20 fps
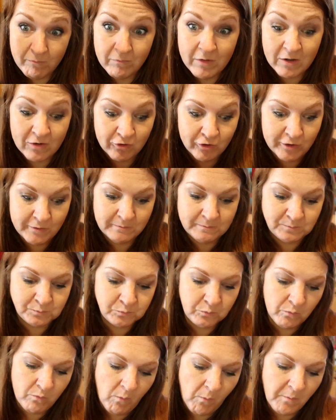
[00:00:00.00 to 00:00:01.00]
Chocolate.
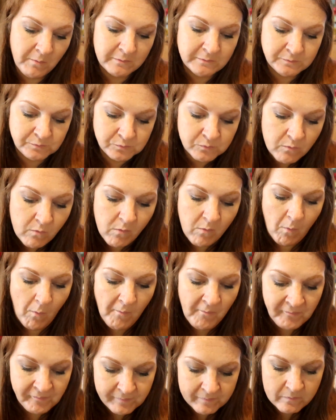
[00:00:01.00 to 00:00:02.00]

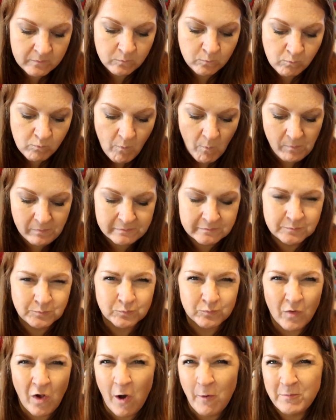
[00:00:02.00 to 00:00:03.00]
good. Mm-hmm. Mm.
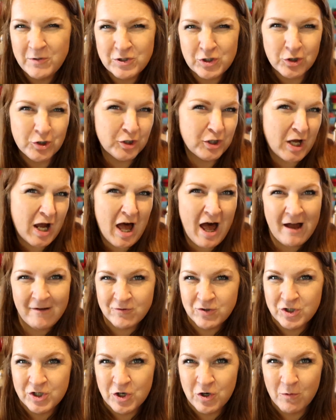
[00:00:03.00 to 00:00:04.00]
it It'd be so good like an
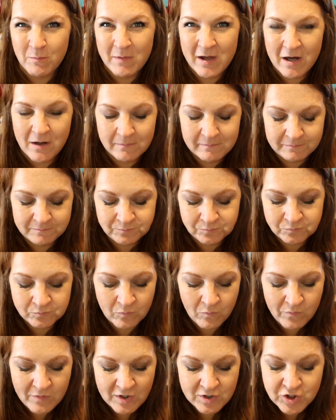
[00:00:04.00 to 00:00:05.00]
after dinner mint.
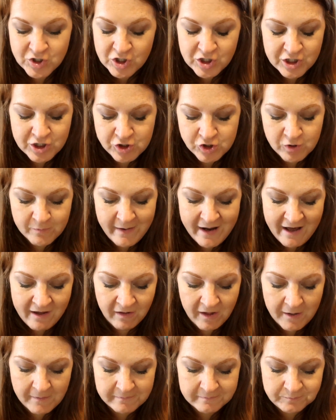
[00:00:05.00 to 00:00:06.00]
Cleanse your
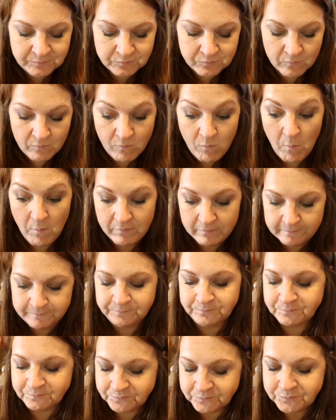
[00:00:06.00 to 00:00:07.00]
palate. Mm
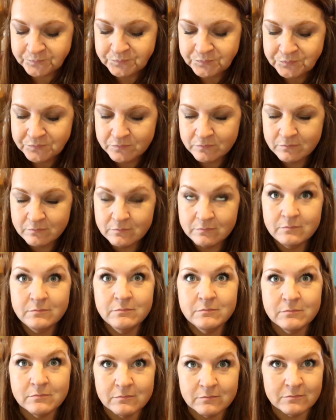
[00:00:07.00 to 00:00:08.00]

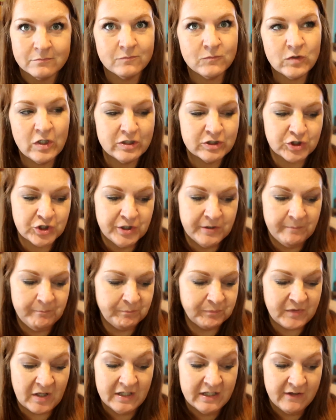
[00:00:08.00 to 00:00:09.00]
Mmm. That's good.
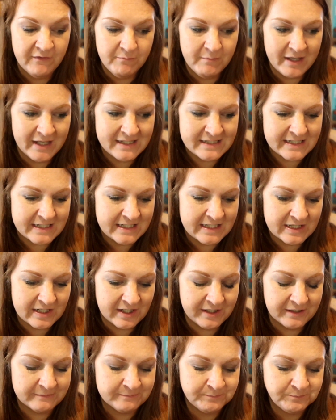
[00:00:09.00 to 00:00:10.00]
I love mint
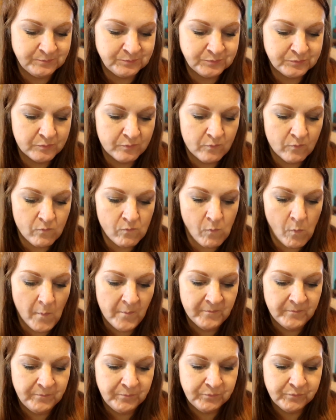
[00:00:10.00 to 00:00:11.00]
anything.
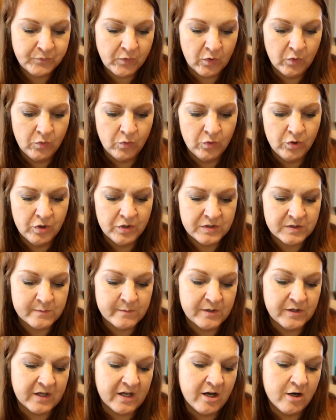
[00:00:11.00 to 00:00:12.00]
Ooh, you can
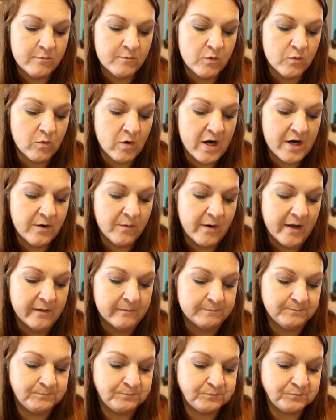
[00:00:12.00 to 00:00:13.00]
smell the caramel right
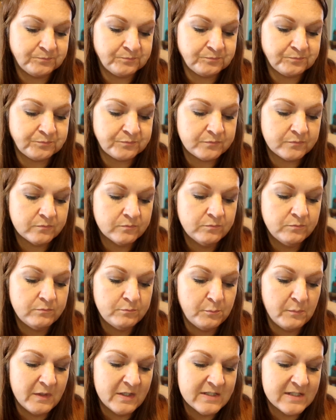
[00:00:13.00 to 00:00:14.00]
away.
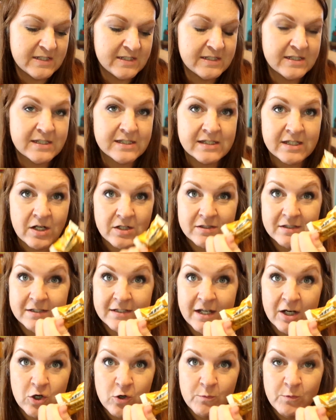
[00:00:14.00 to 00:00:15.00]
This is the salted
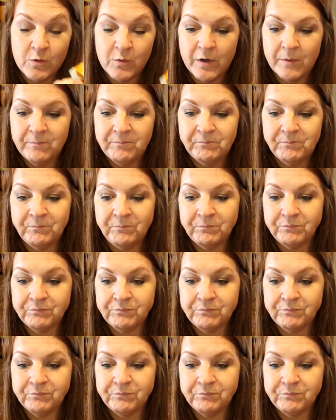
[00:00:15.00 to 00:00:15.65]
caramel one.